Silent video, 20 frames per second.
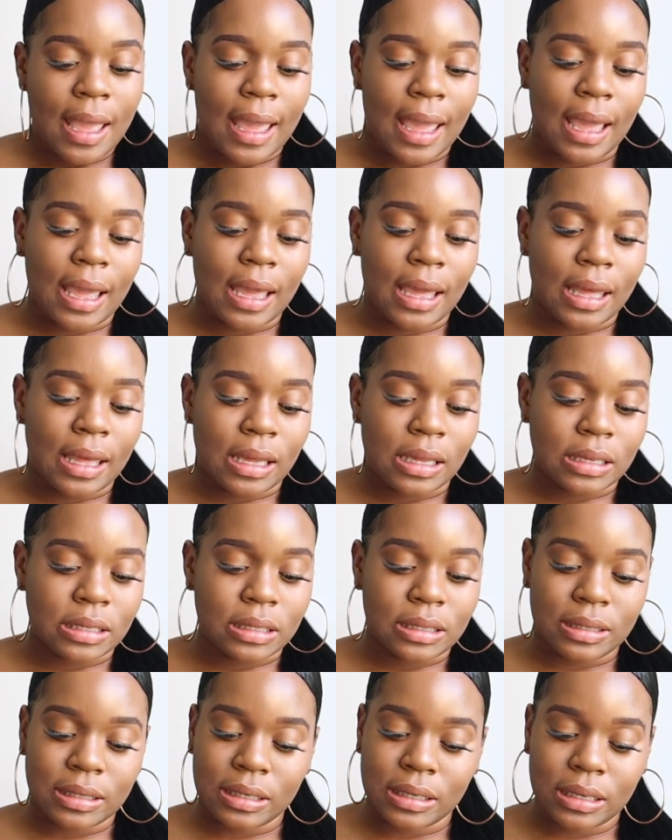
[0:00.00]

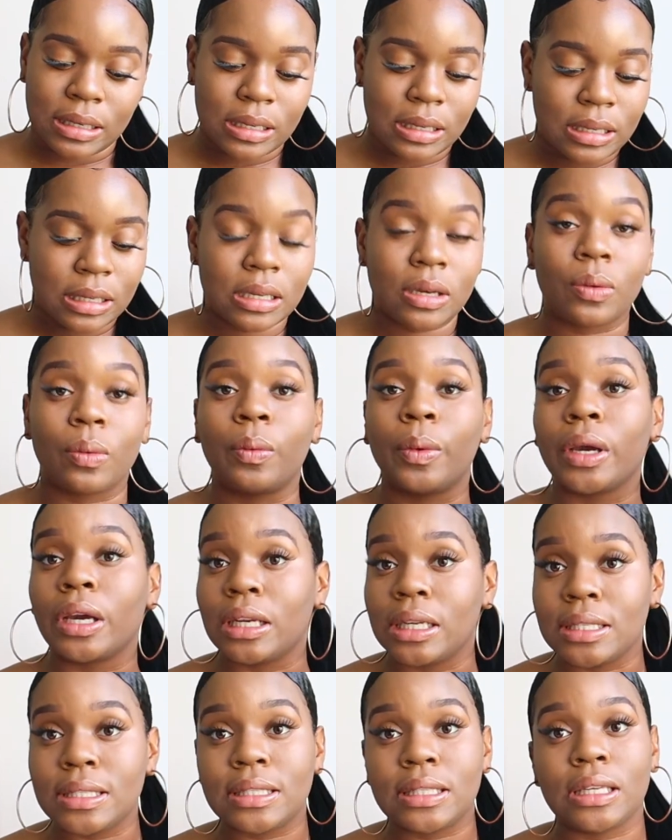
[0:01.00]
and we're
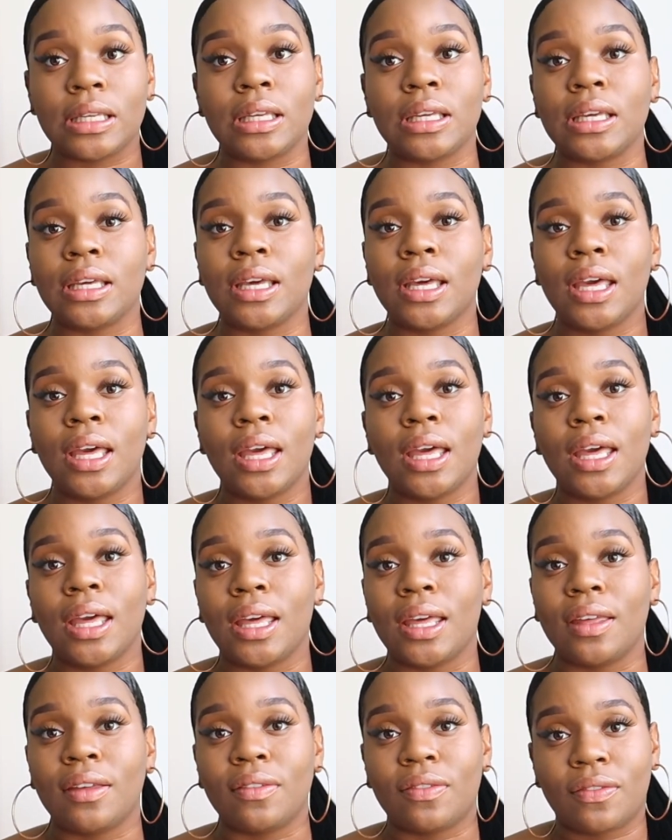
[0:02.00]
gonna see
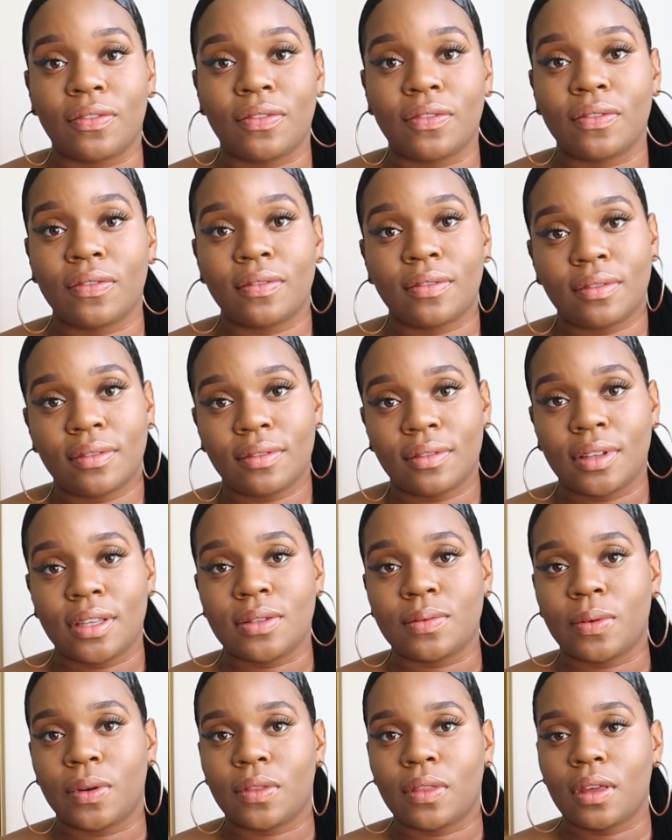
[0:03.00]
if
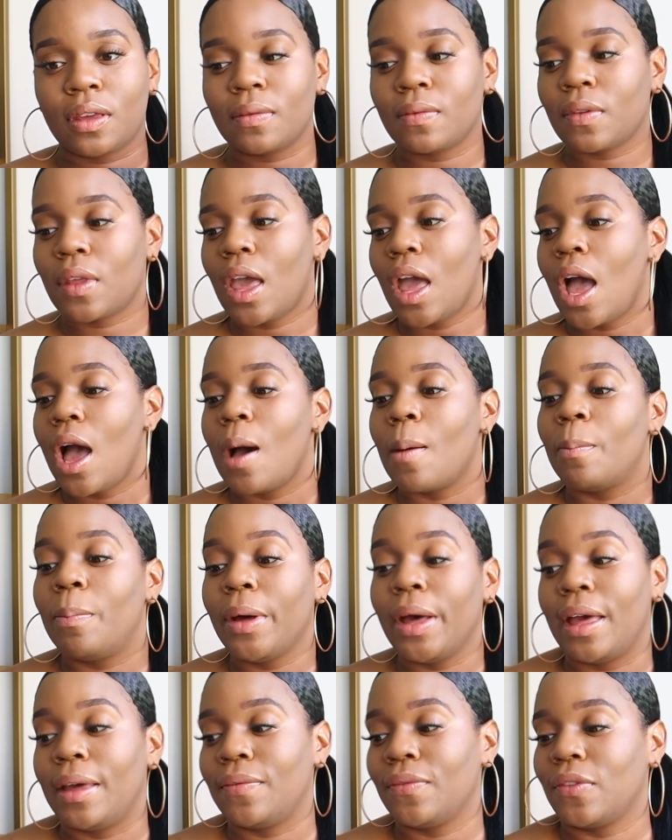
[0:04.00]
it's worth it.
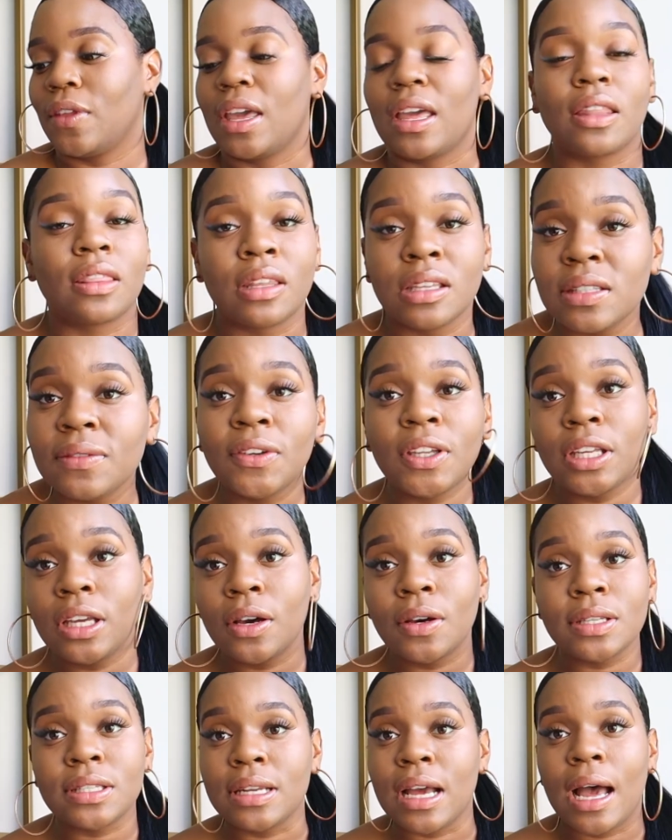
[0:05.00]
But this
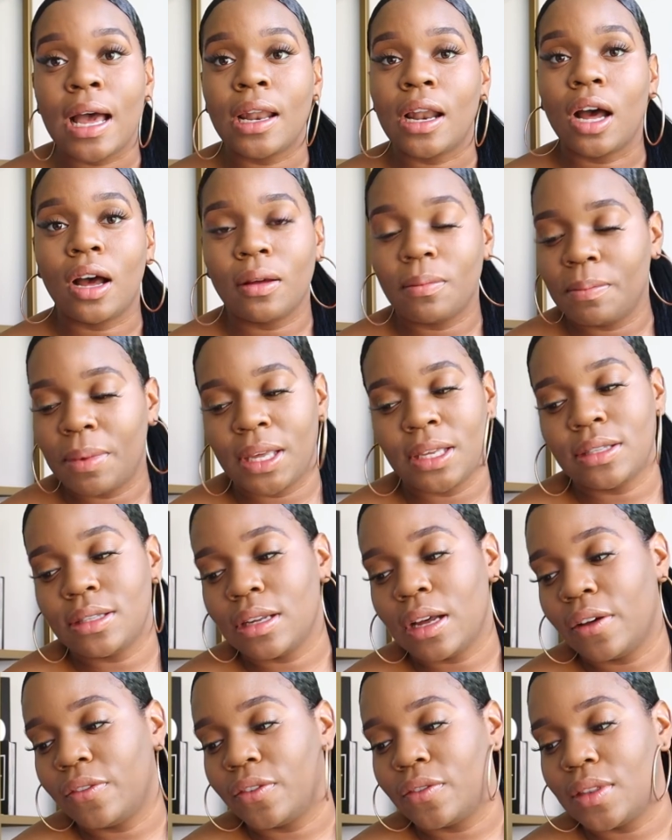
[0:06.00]
video is not based
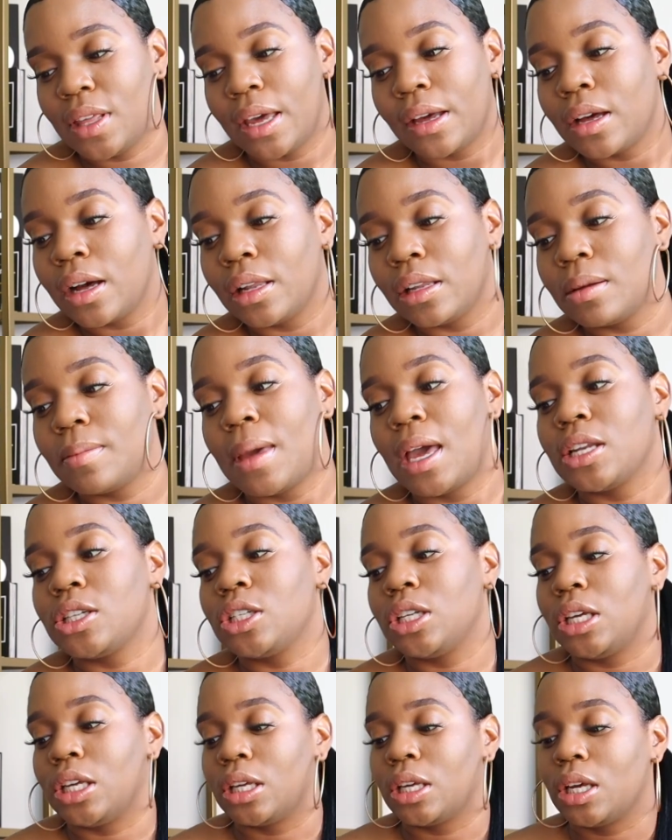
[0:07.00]
off of that color
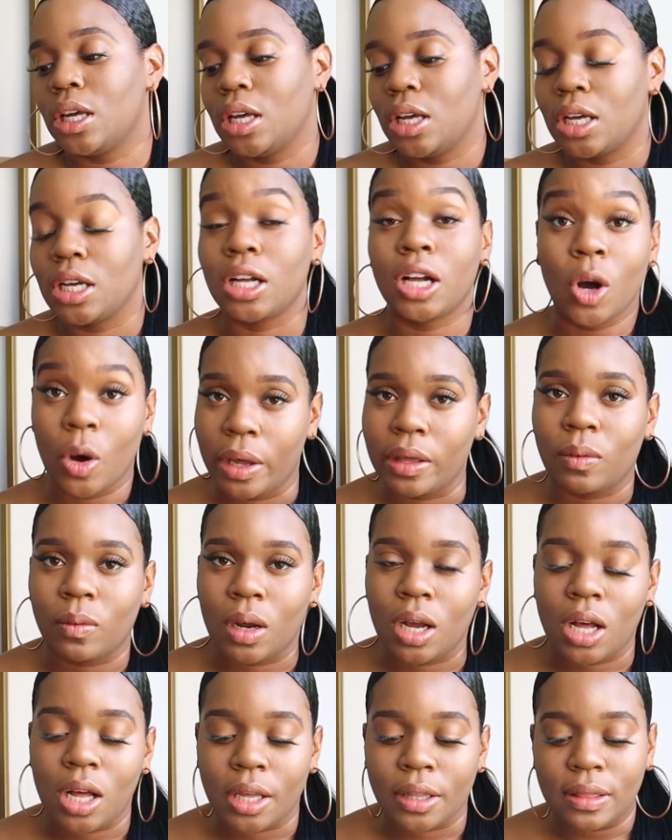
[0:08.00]
matching going
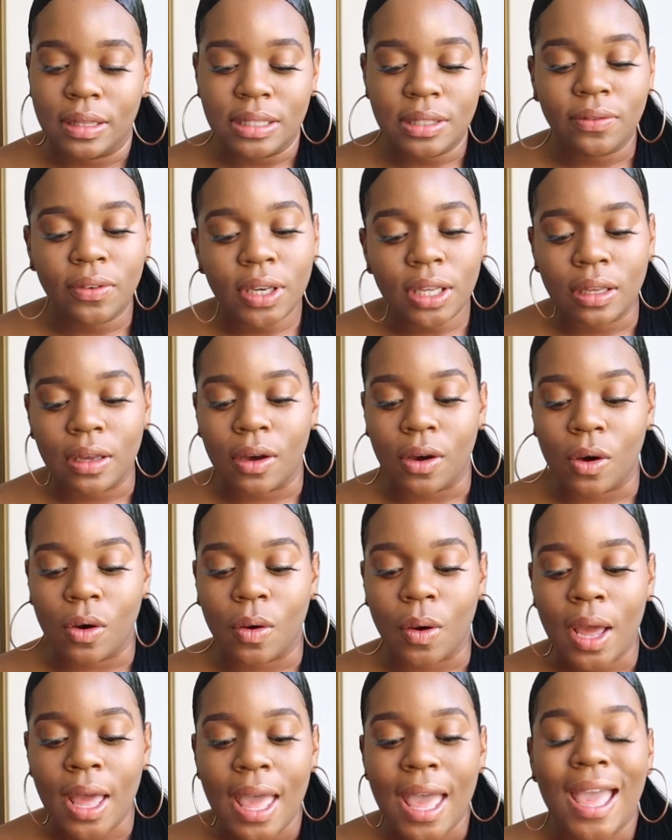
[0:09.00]
wrong. This
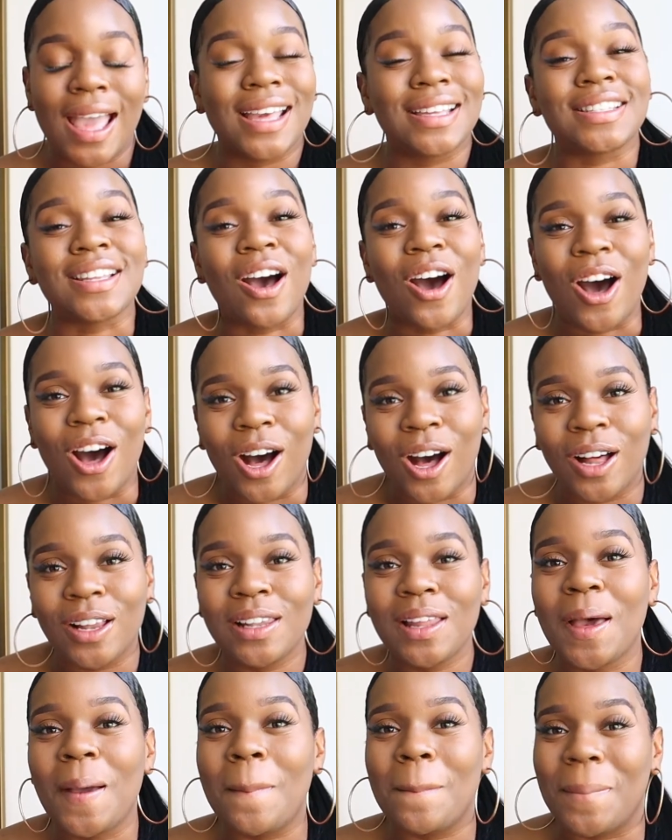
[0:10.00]
video is
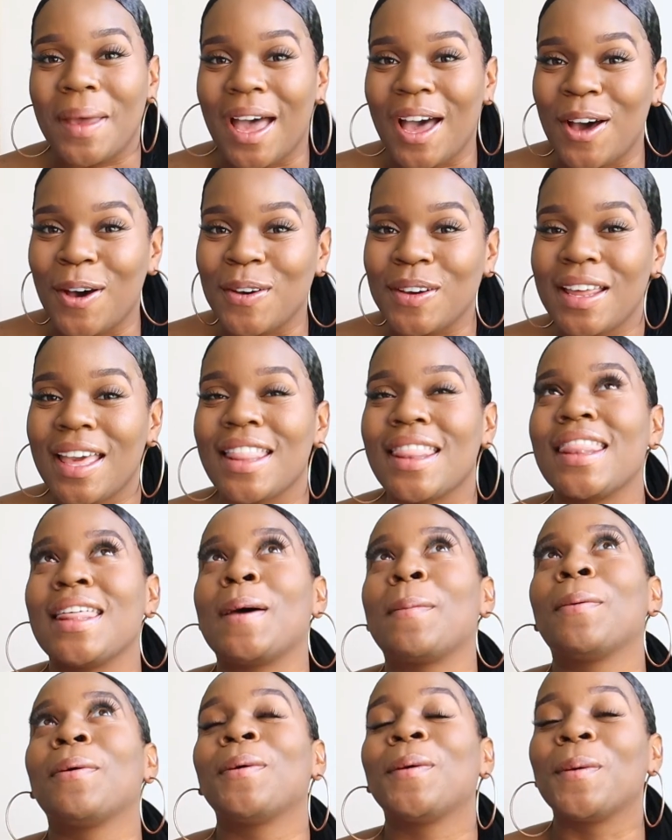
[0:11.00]
all about
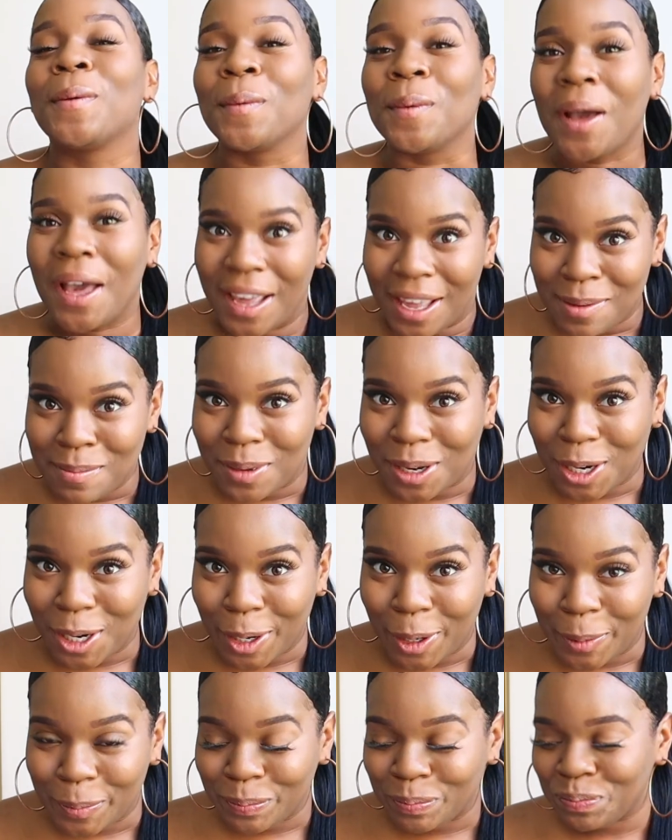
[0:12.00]
the primer.
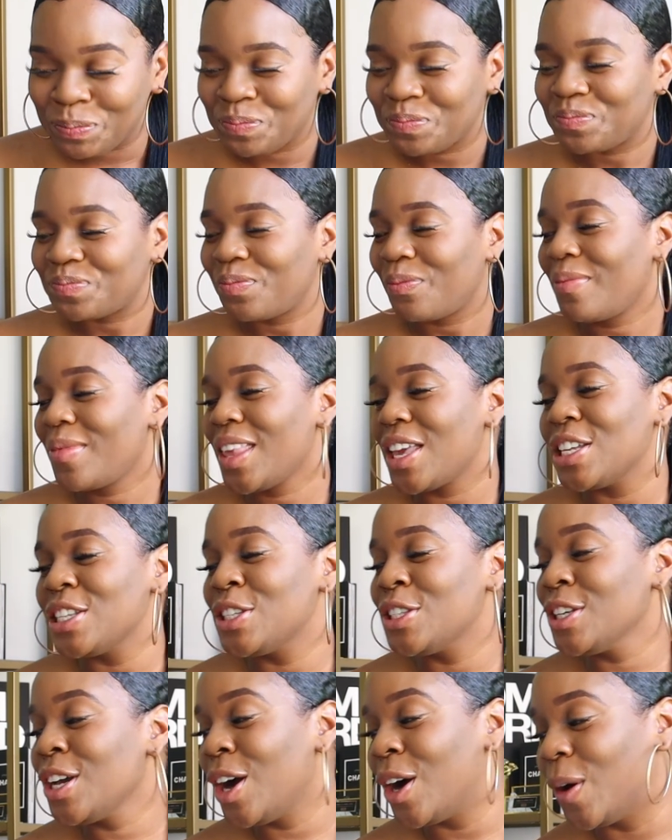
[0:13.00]

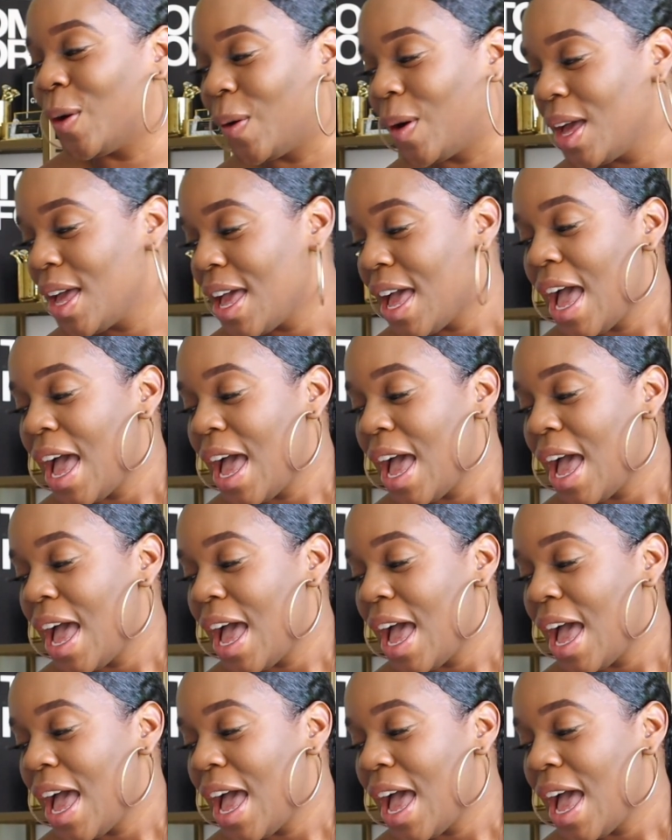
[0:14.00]
So